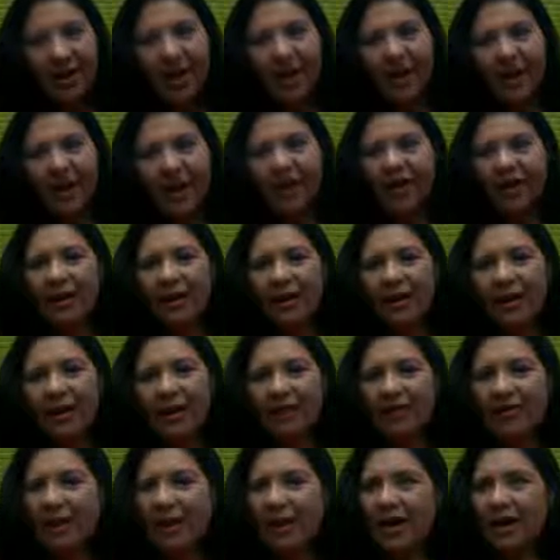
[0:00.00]

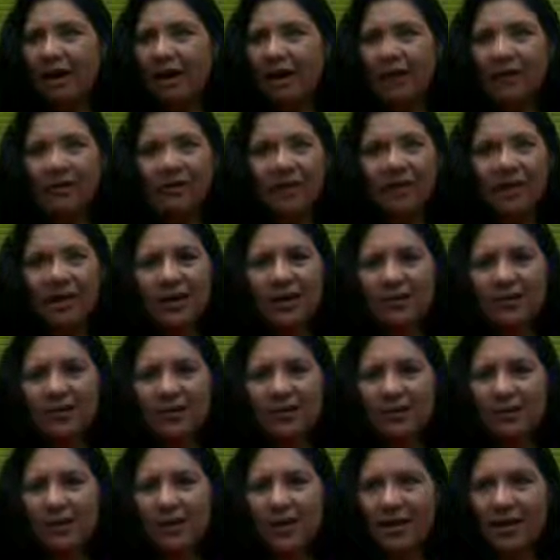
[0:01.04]
and I think there
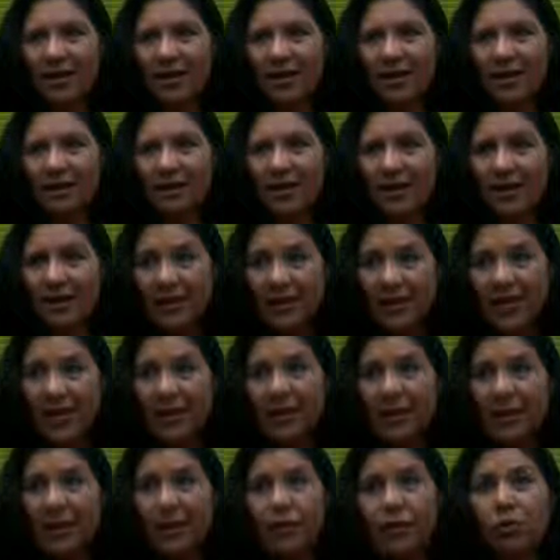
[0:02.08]
is
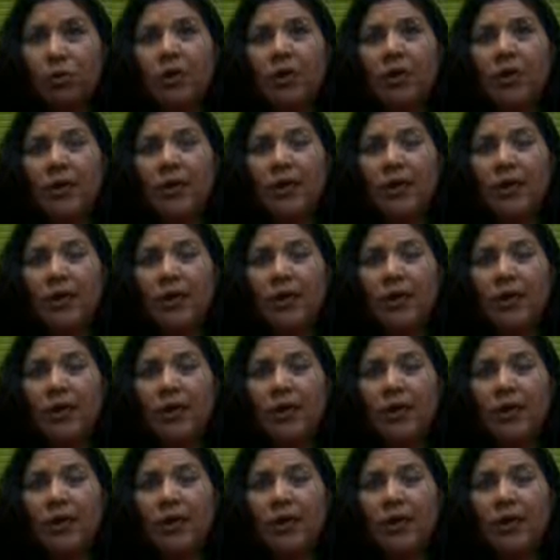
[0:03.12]
nothing, but